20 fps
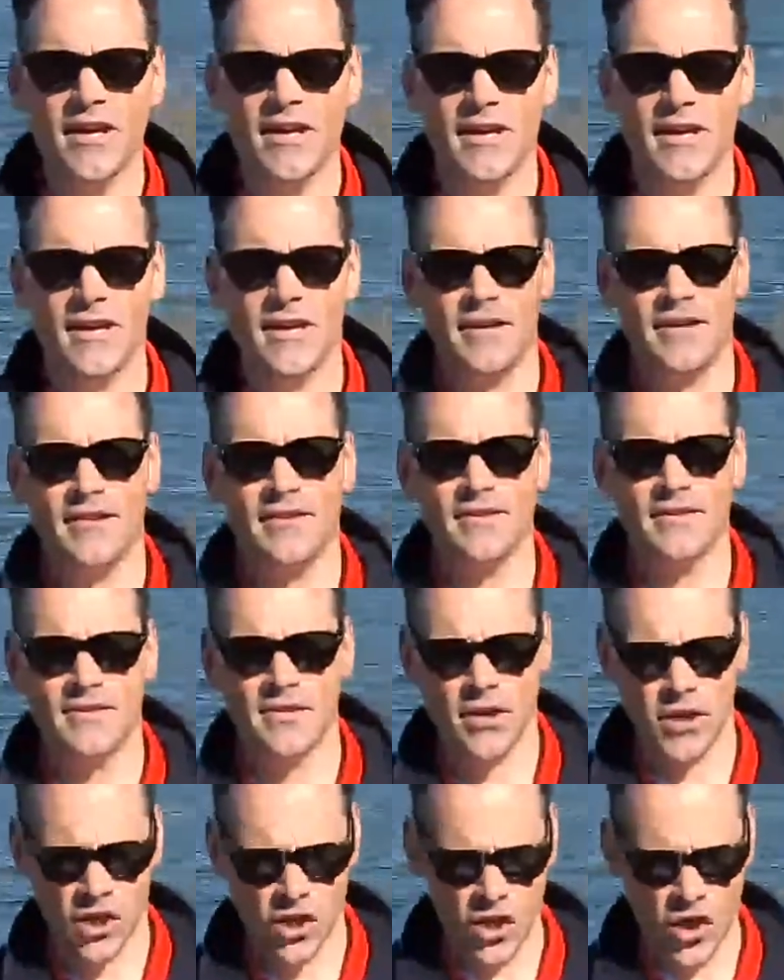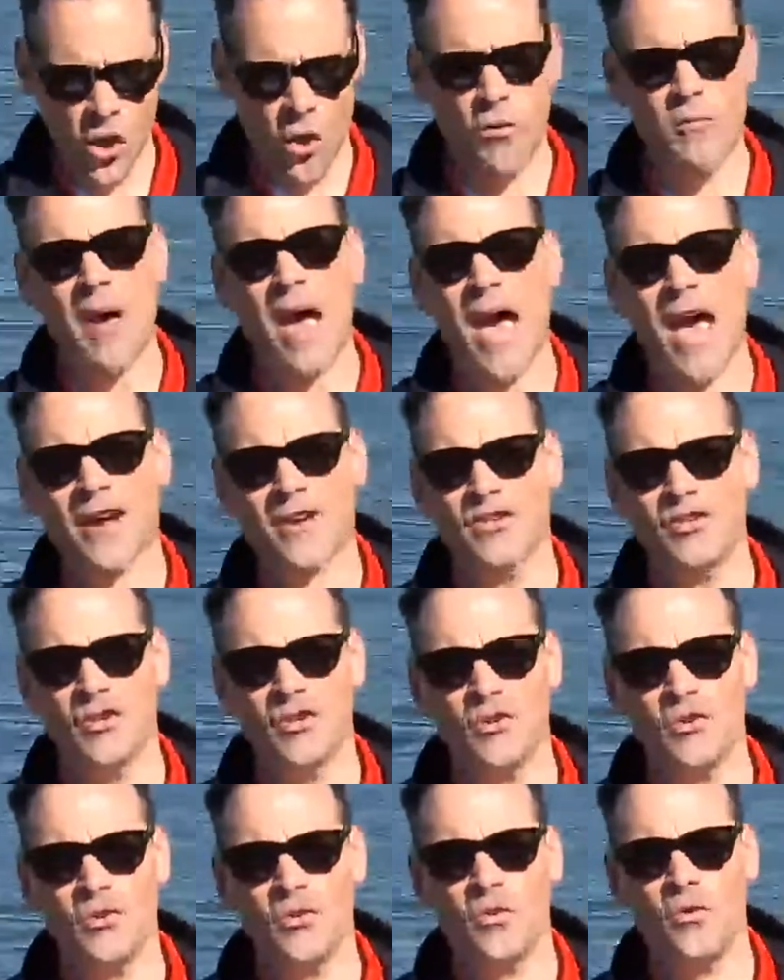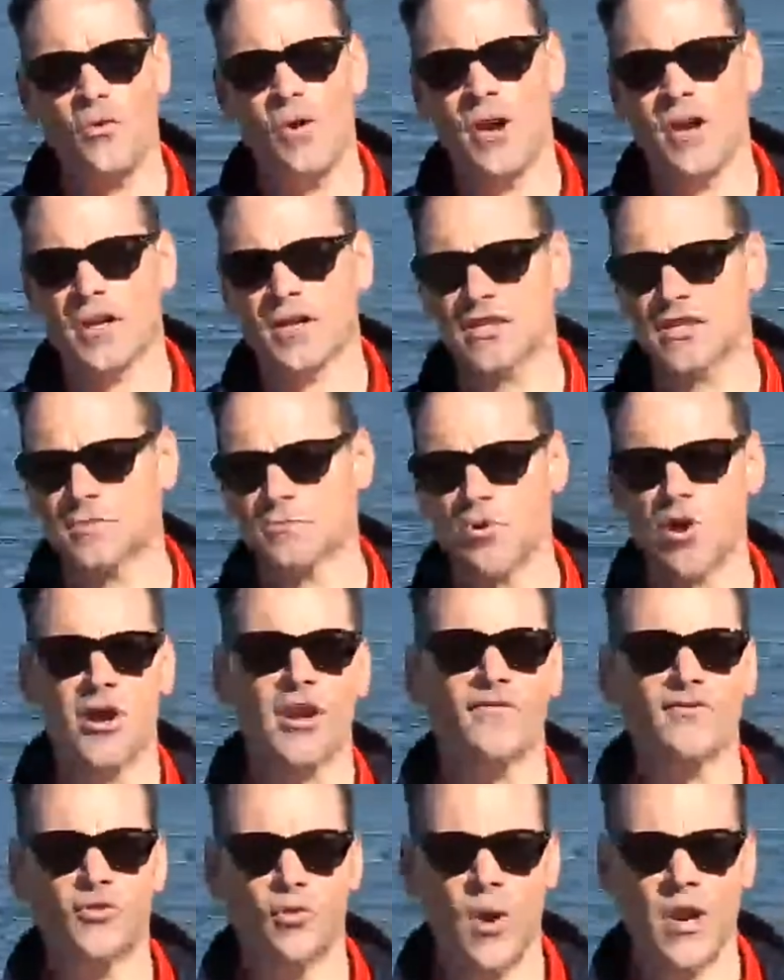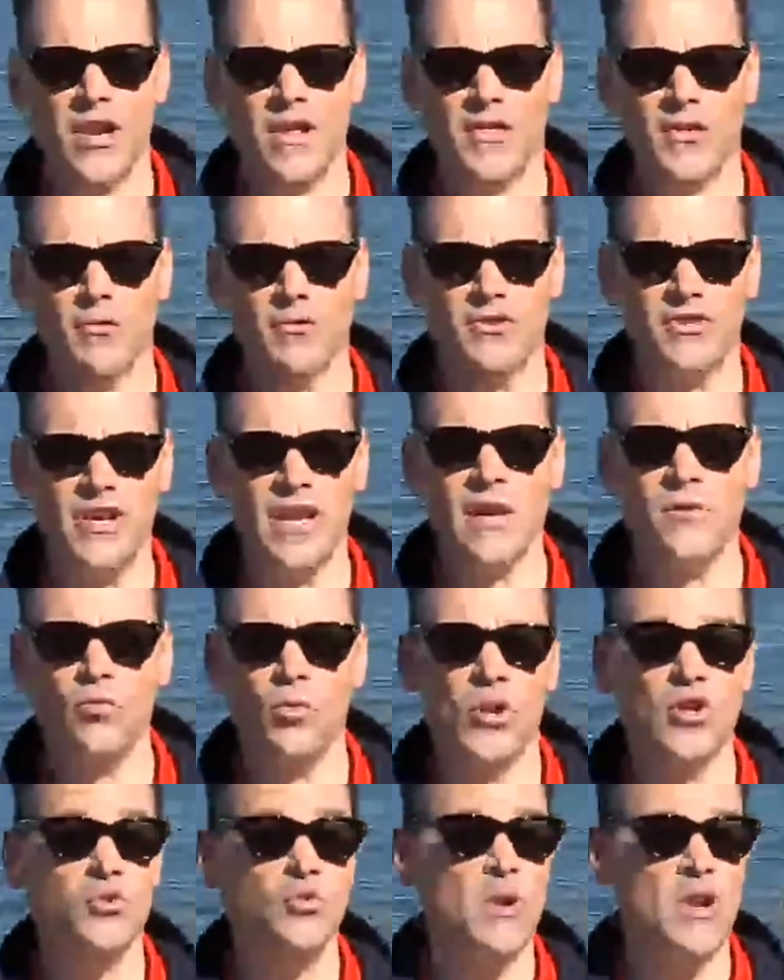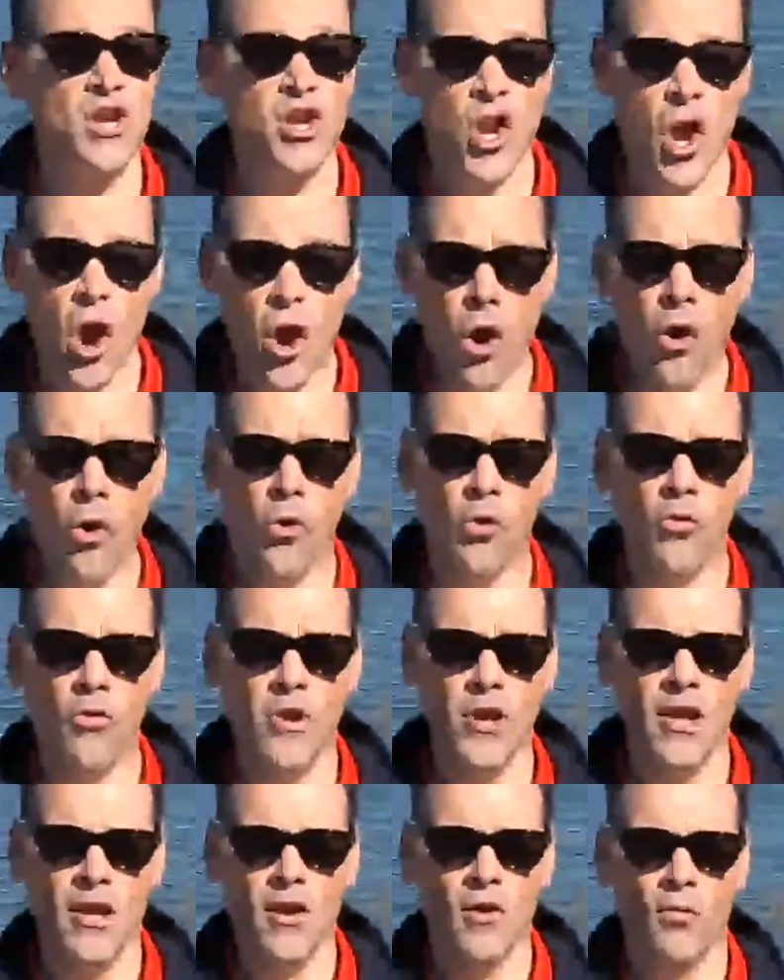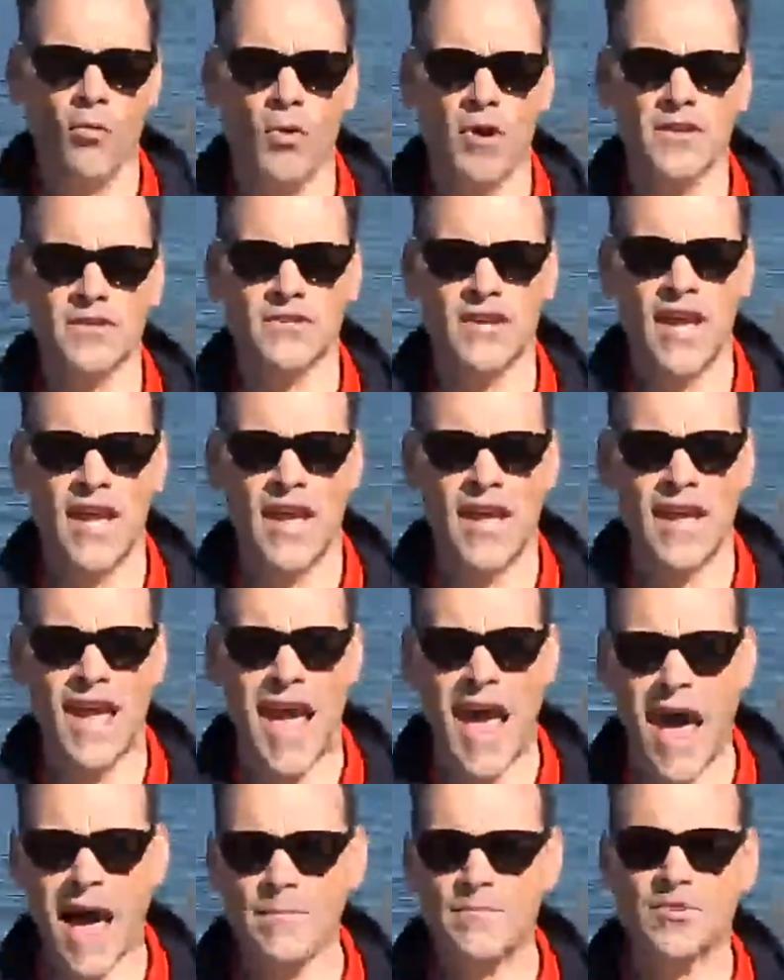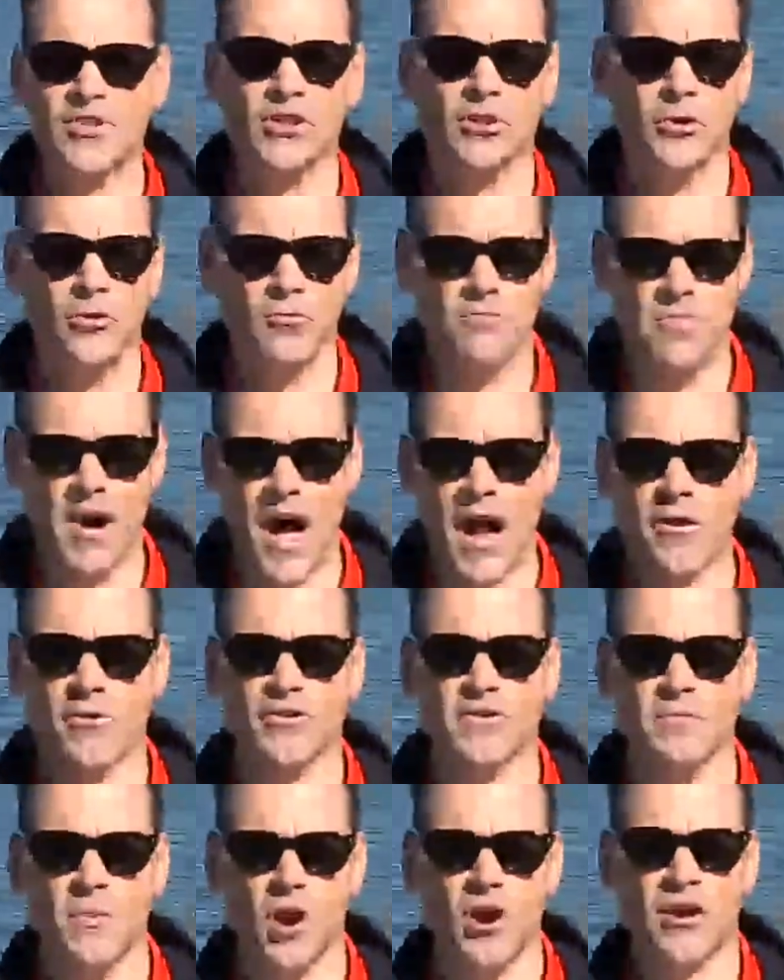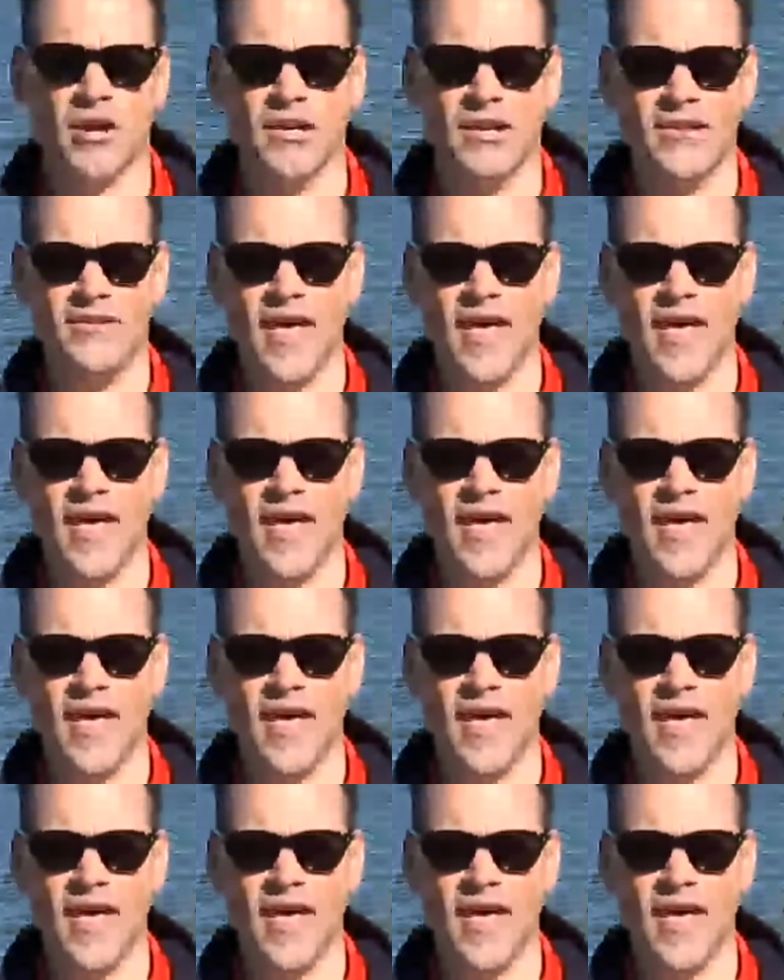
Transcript: is go back to spring of 2013, which we know was an absolute buyer's market.